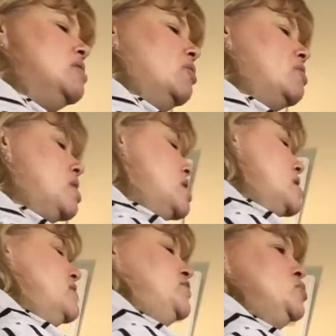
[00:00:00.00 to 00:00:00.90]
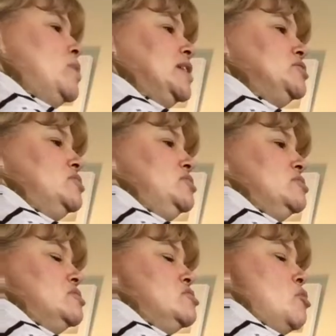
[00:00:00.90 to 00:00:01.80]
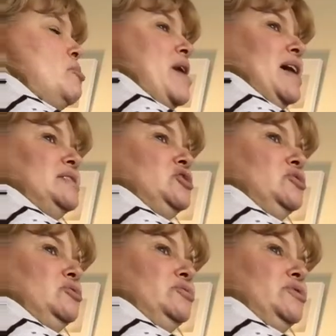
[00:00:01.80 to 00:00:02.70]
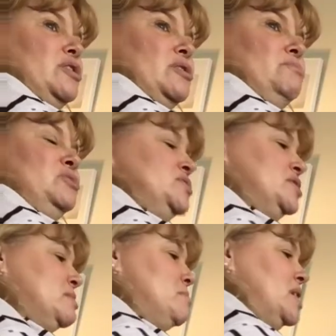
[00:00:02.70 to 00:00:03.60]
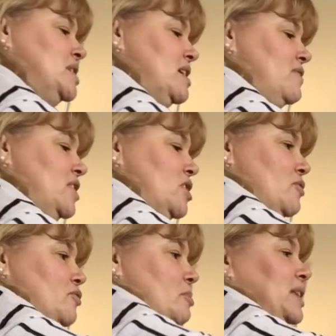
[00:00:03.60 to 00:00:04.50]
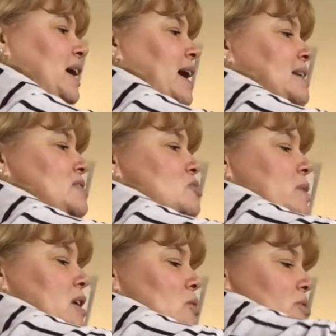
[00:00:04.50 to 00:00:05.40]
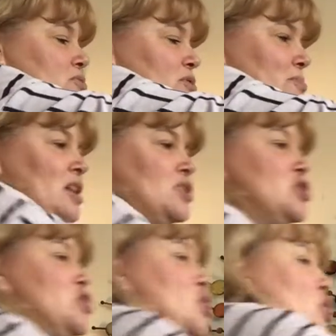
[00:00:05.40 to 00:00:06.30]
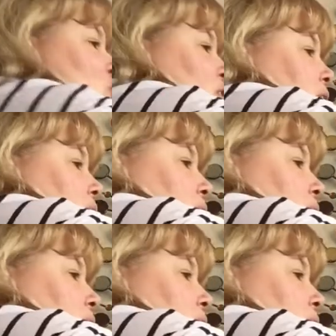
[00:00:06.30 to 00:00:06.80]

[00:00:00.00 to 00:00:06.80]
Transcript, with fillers: Or if you want to, you can go back to the Music Monday video from last week, which was March 30th.